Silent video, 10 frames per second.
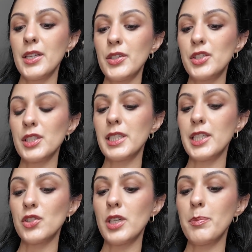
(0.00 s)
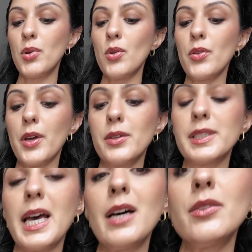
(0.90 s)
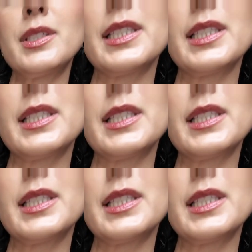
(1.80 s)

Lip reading: You just literally pull those out.